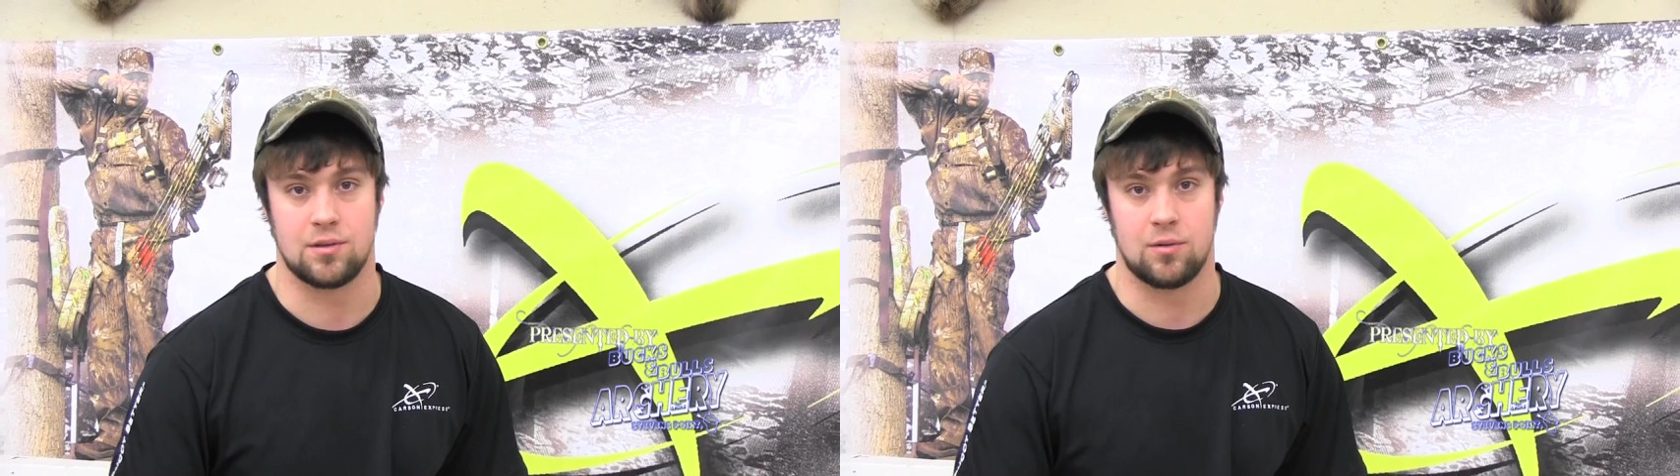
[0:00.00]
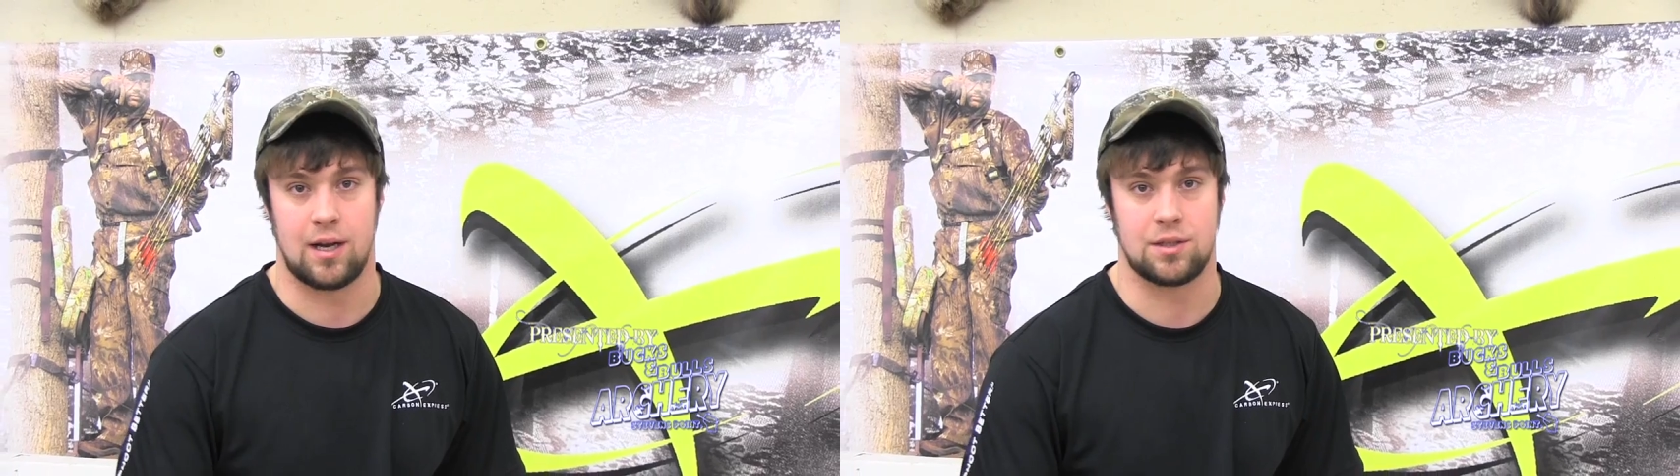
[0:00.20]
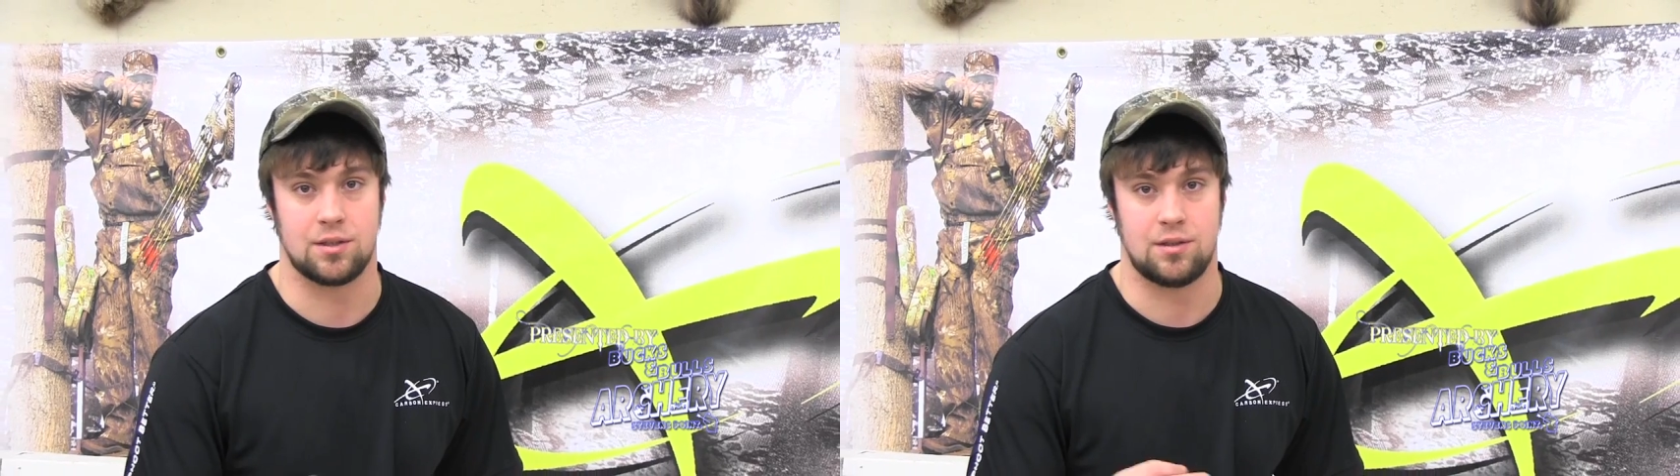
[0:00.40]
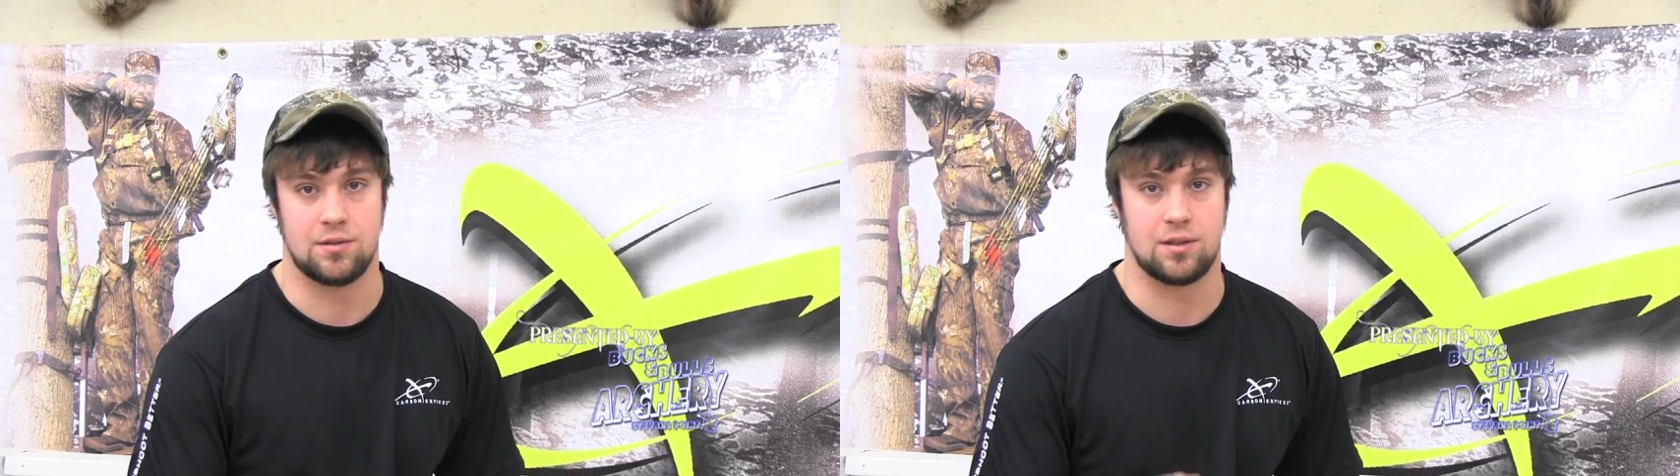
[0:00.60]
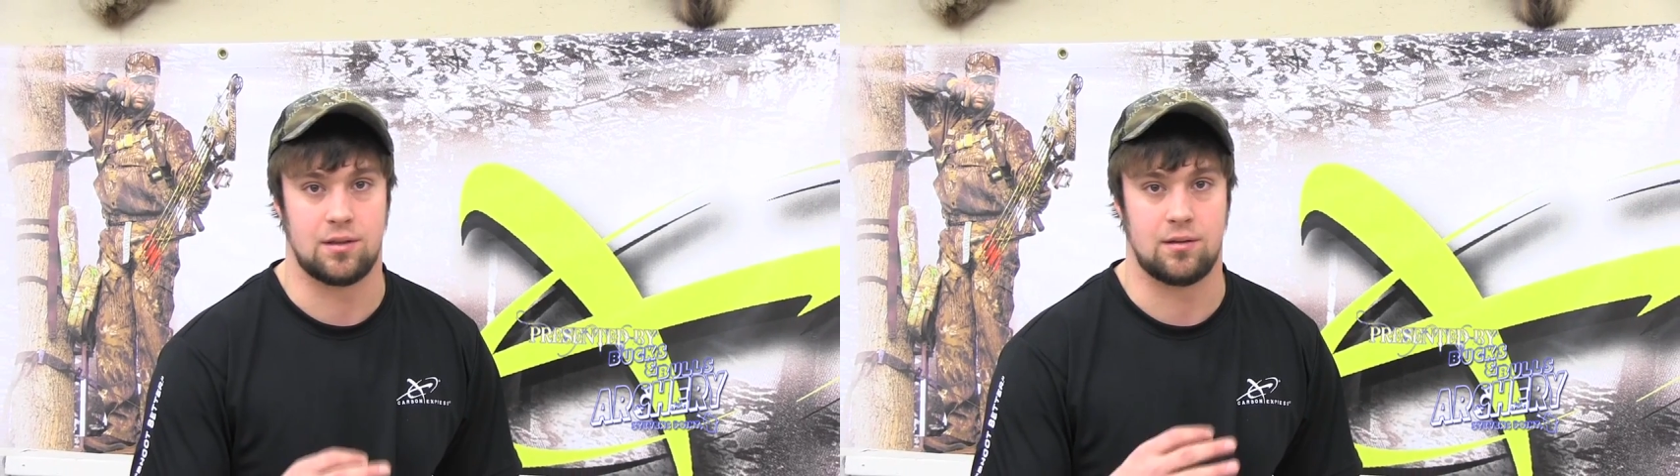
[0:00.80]
So we're actually
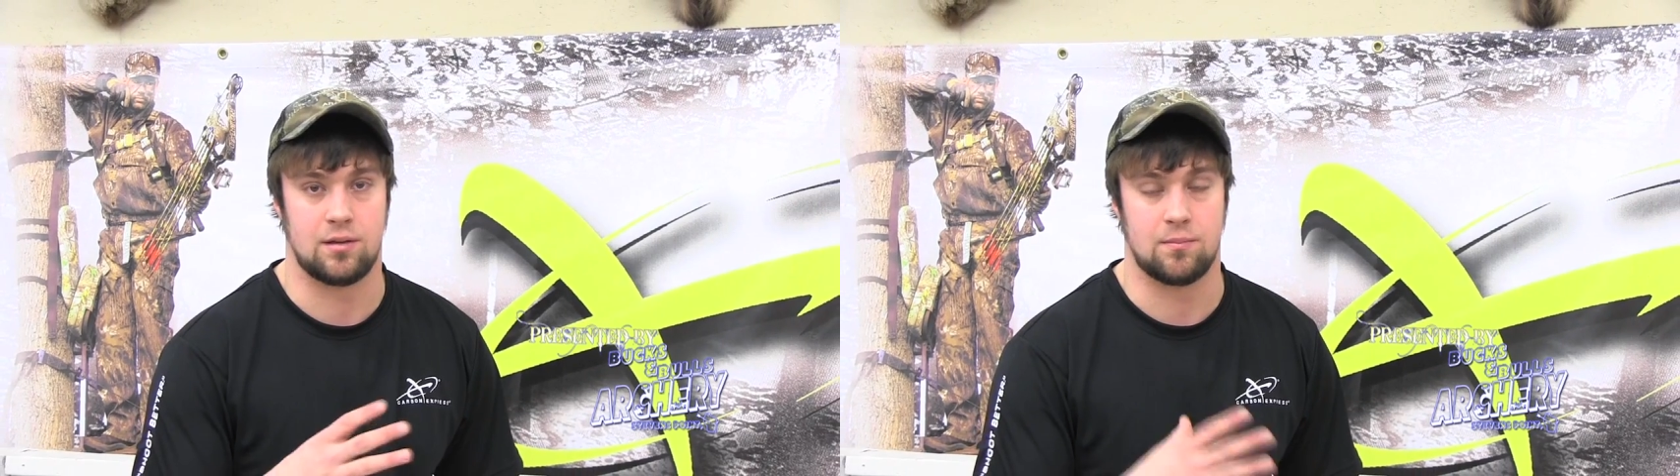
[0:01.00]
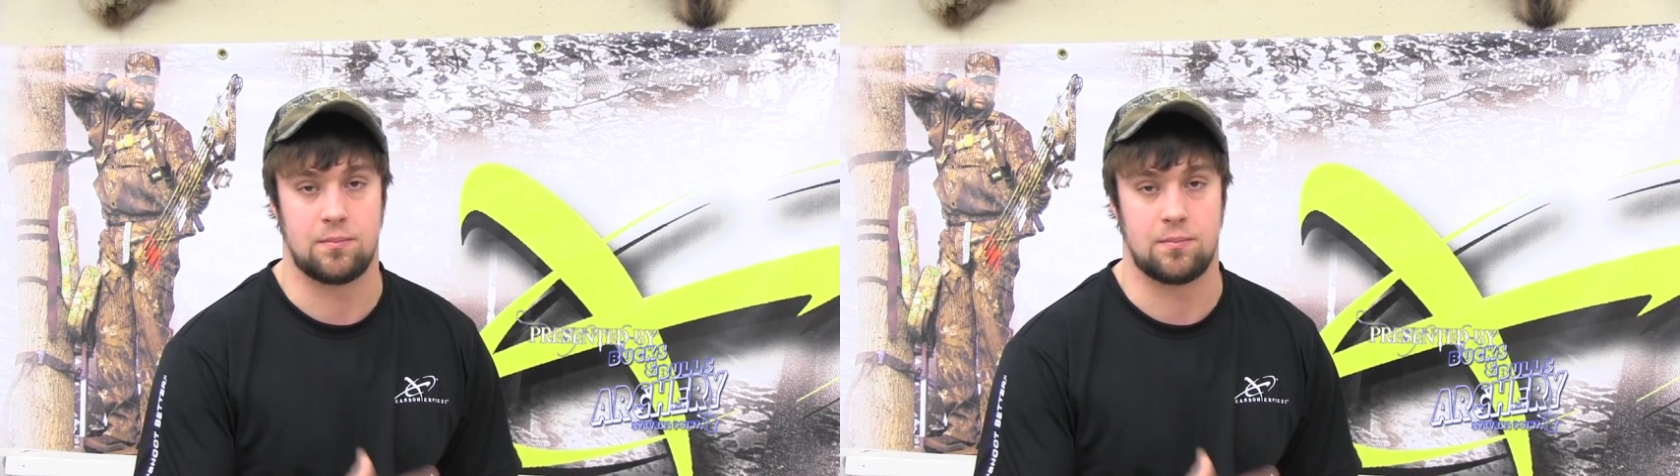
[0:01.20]
using your